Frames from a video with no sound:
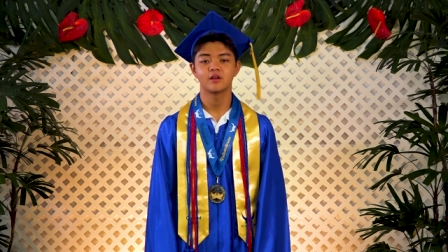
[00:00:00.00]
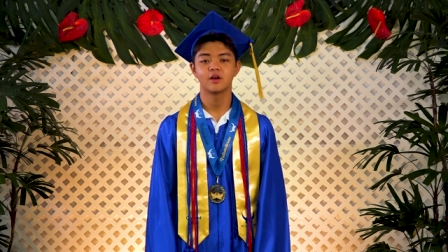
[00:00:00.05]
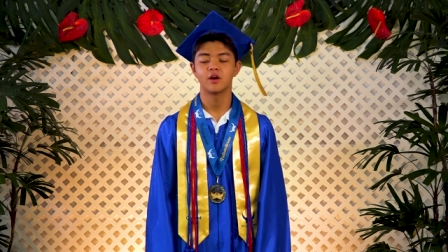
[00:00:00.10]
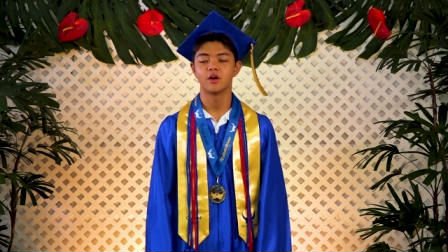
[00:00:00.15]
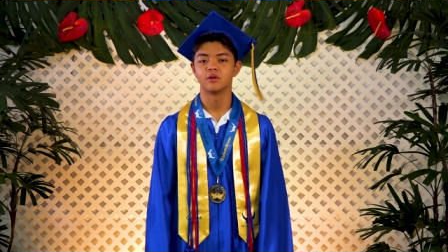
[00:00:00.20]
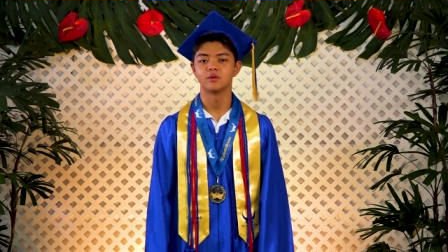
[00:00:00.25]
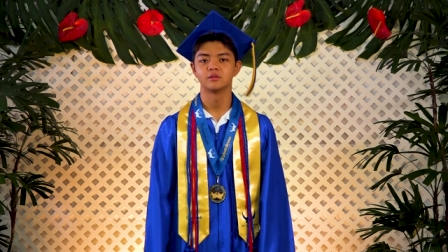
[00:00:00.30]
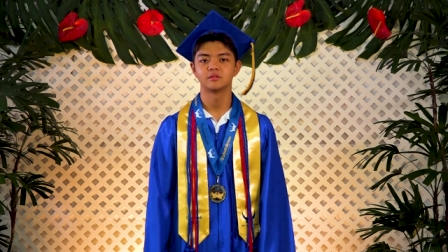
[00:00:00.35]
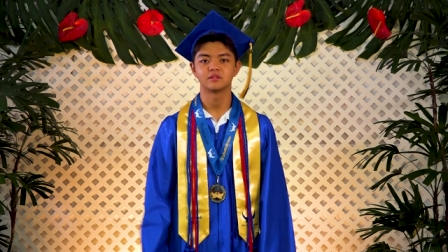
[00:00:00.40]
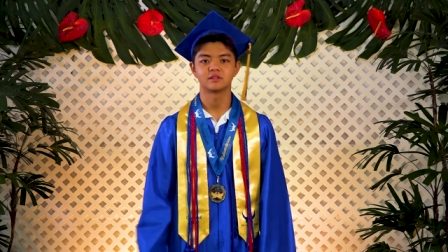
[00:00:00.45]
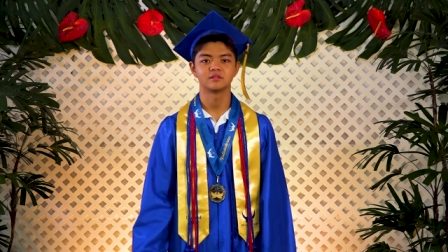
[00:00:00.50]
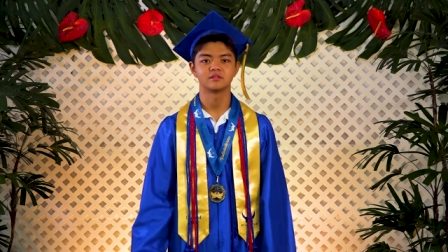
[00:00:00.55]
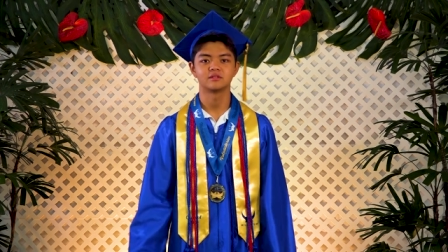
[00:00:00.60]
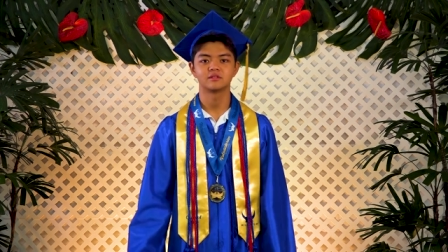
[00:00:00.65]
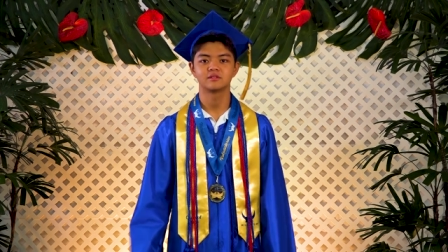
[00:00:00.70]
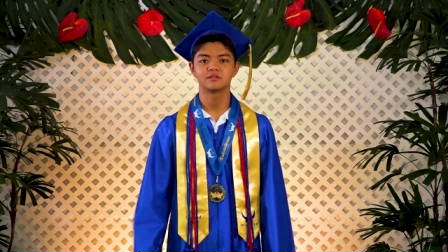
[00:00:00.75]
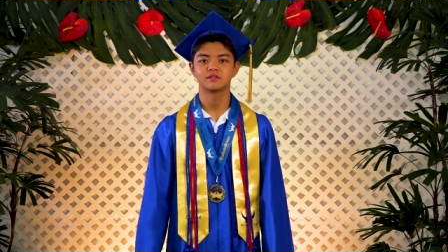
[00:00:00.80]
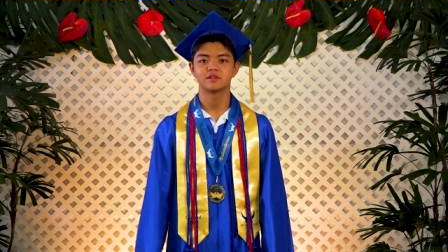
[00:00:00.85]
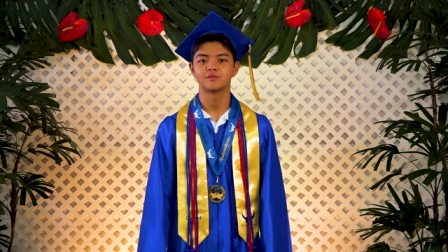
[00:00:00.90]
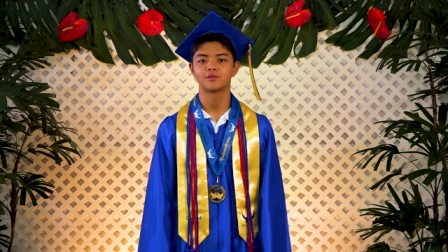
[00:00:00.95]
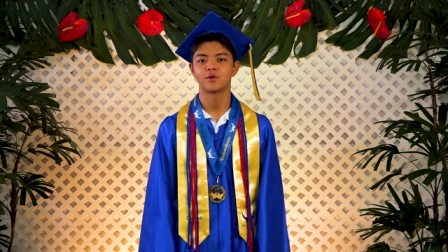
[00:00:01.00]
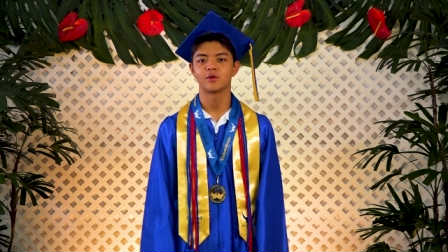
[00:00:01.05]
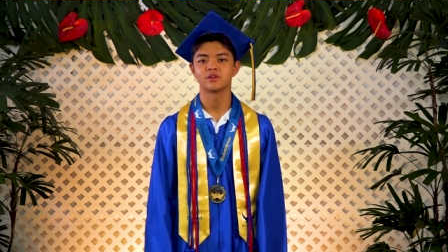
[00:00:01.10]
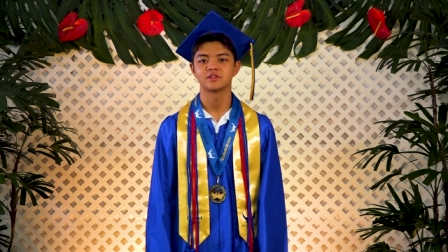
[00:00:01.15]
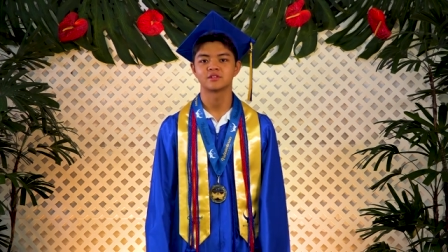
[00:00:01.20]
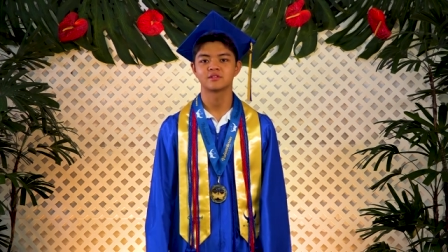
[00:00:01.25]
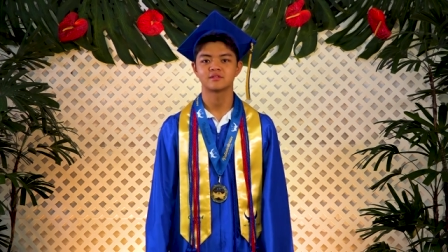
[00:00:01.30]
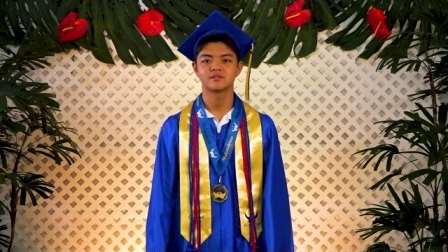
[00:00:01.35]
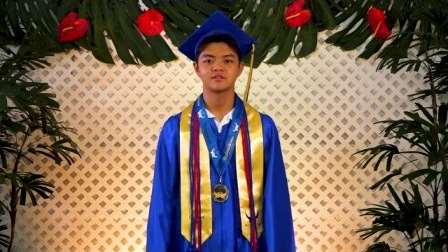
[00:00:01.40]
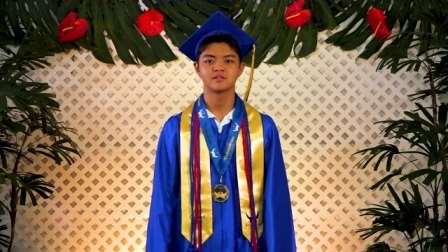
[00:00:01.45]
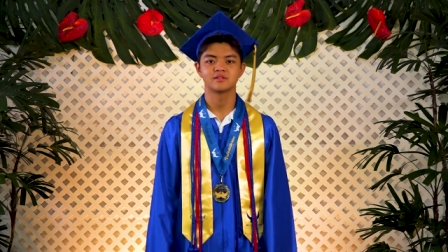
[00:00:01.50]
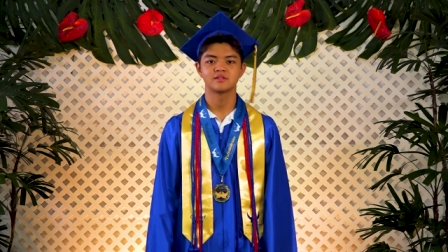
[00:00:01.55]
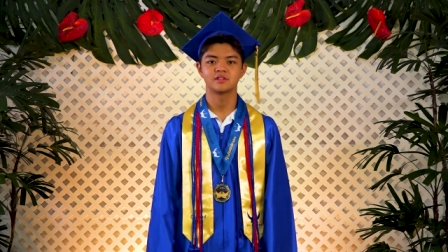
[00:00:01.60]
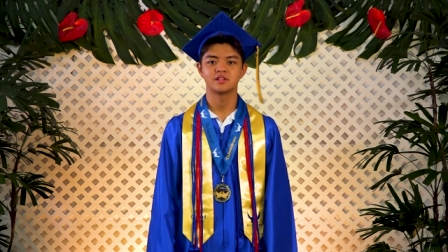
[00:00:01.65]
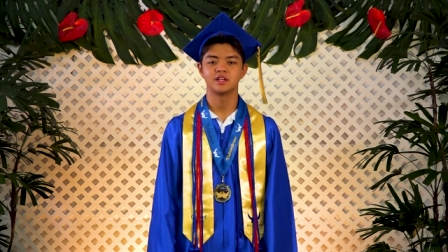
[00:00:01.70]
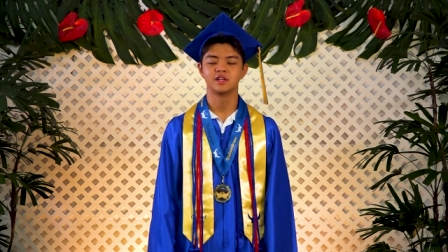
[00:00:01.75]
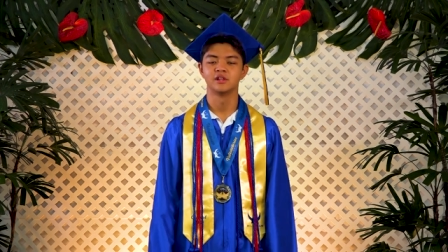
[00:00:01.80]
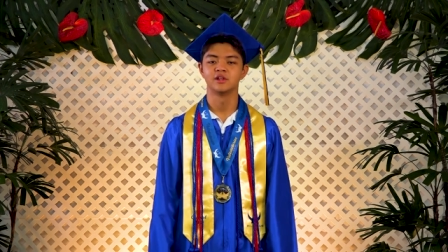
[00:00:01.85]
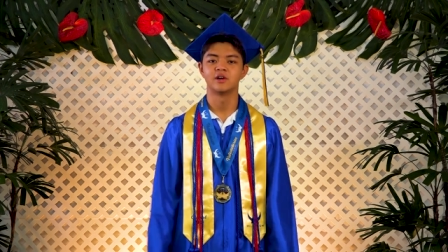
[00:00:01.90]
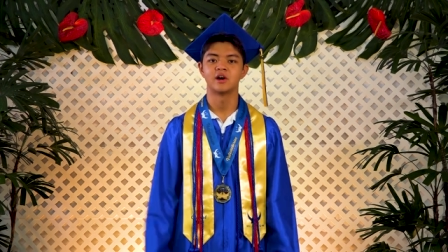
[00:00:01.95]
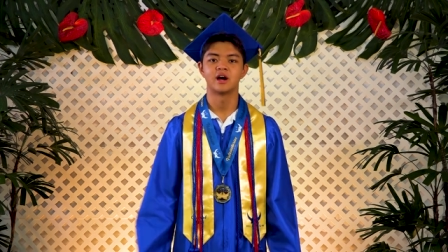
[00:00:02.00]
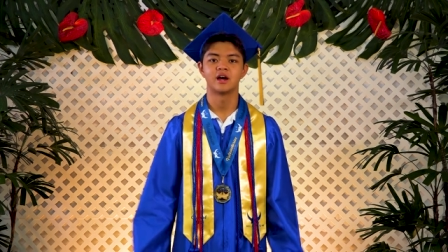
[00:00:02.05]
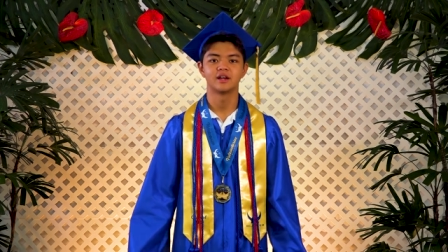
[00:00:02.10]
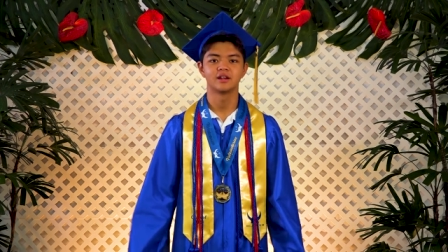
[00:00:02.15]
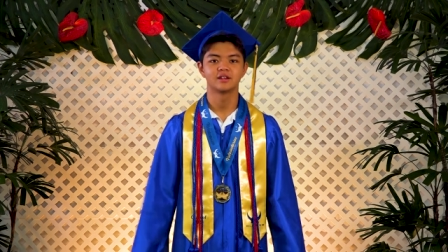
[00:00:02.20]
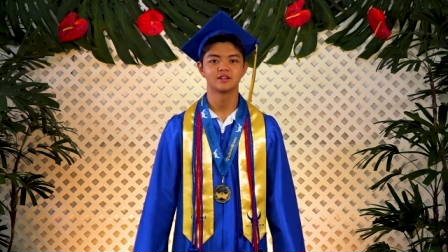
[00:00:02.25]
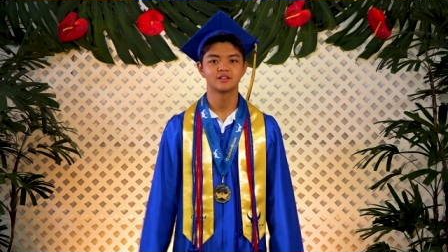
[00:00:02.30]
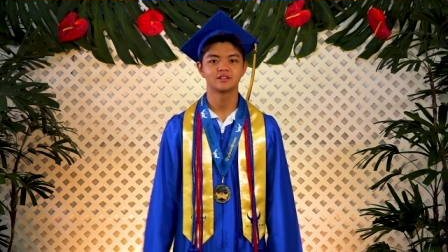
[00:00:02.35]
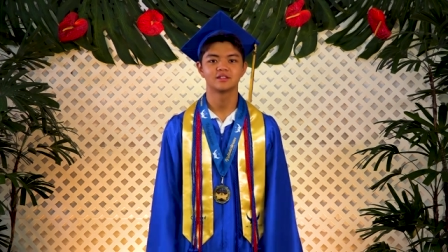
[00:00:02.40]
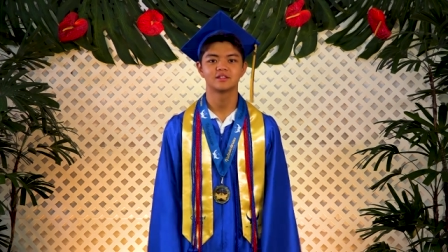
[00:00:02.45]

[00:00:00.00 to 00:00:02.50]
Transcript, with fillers: Oh, and of course, Hilo High.